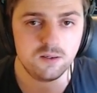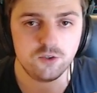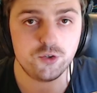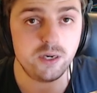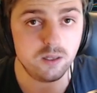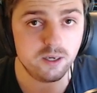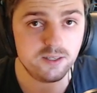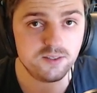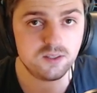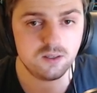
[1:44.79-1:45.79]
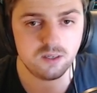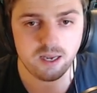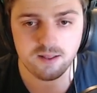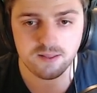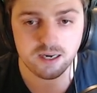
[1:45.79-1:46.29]
Trend lines,
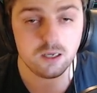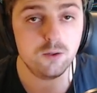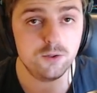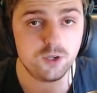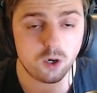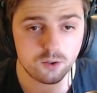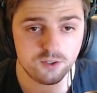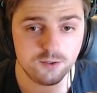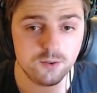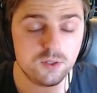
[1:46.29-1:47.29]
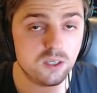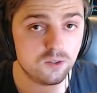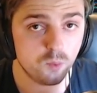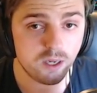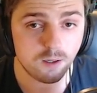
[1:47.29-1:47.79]
and that includes horizontals as
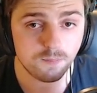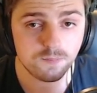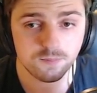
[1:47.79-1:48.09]
well.